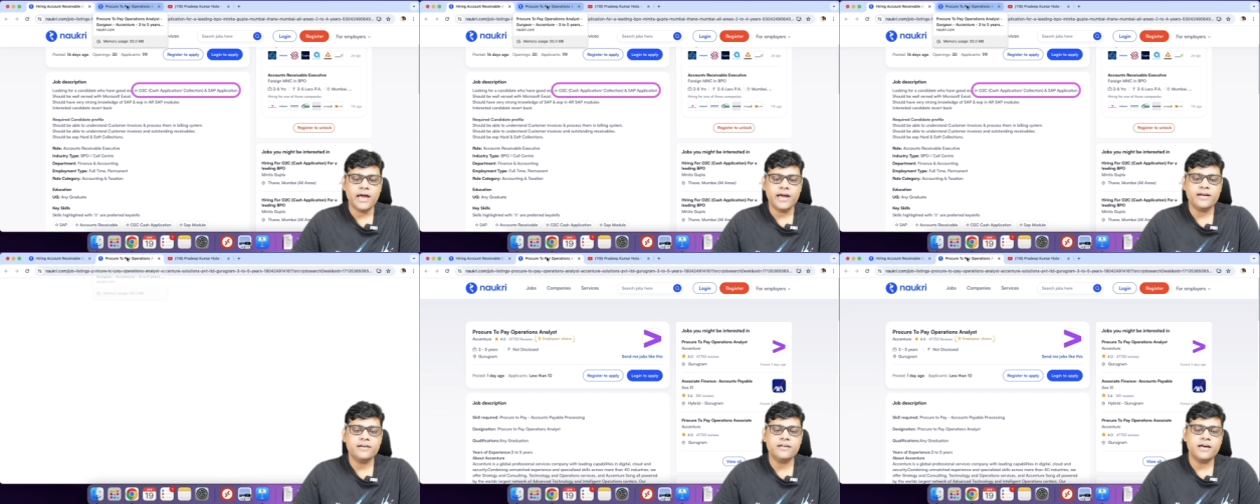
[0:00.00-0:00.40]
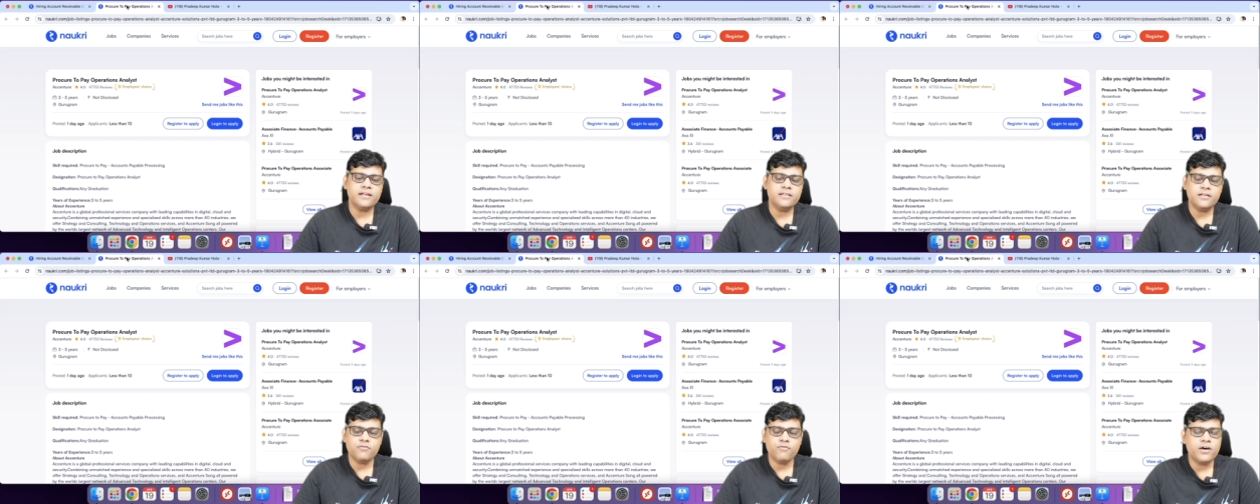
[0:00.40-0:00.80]
and
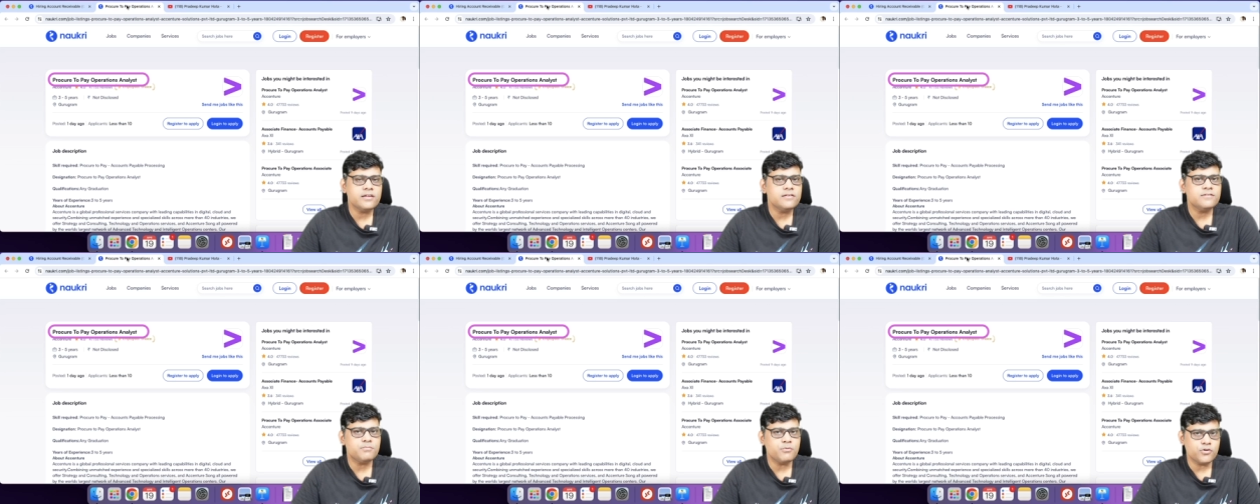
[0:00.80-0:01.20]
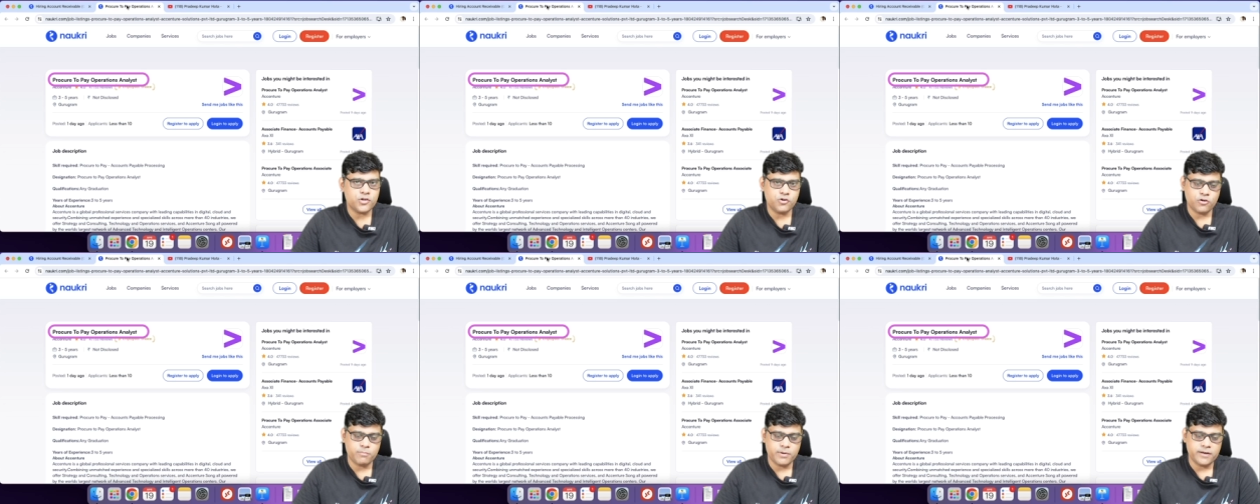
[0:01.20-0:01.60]
another one is
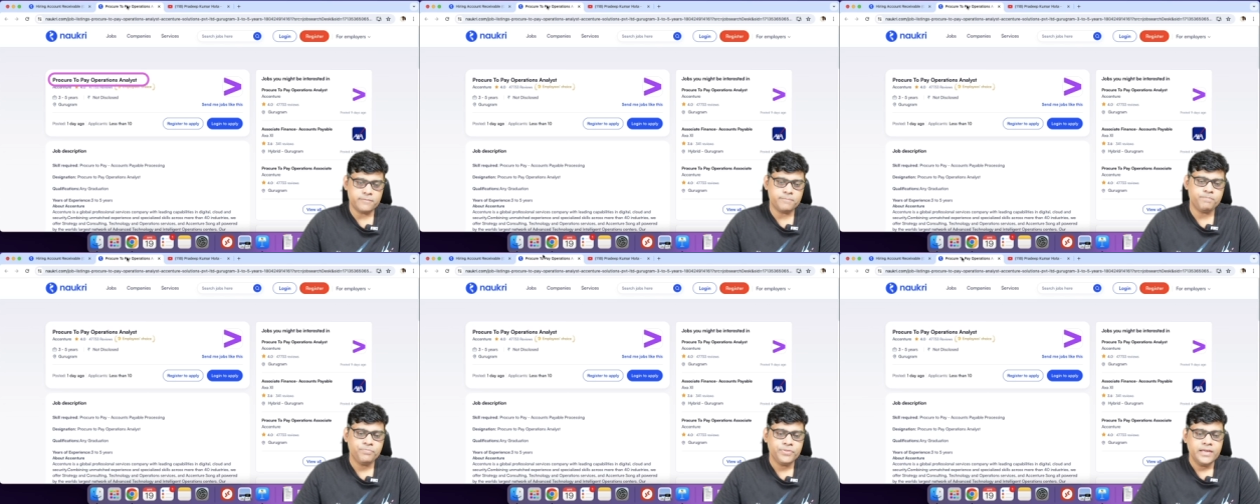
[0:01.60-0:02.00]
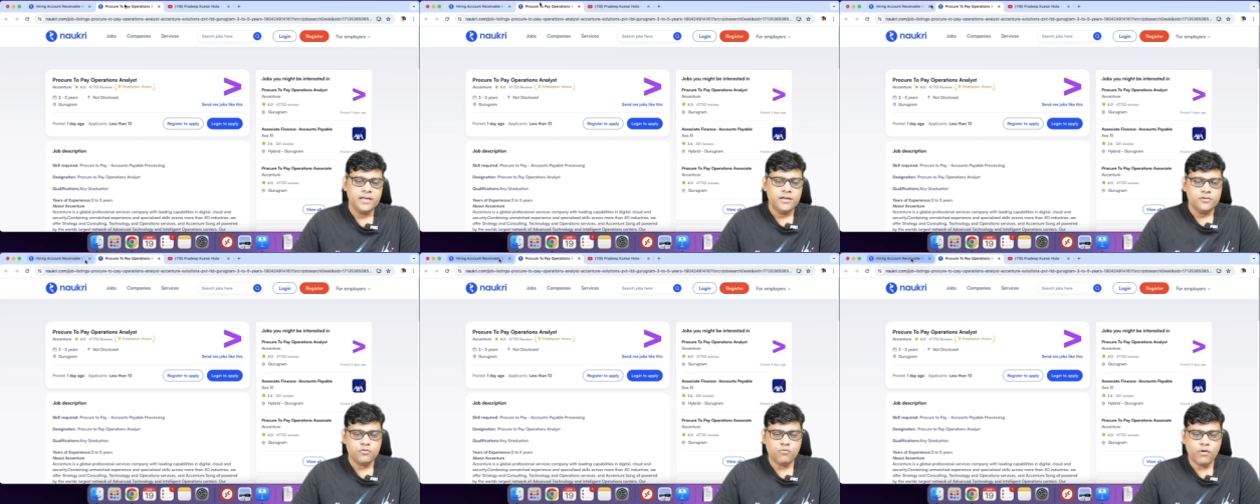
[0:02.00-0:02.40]
procurement.
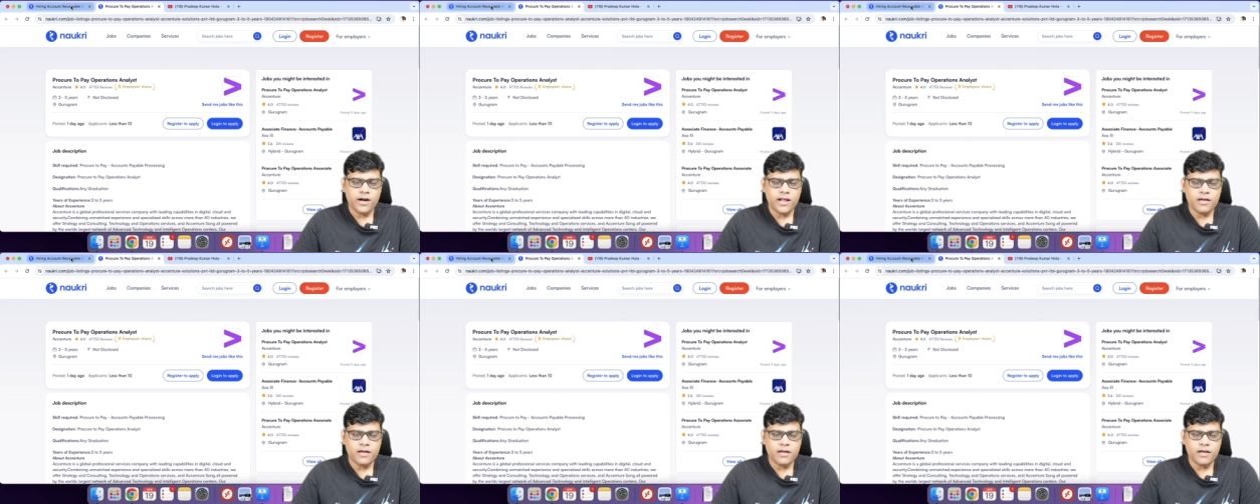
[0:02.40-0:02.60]
So what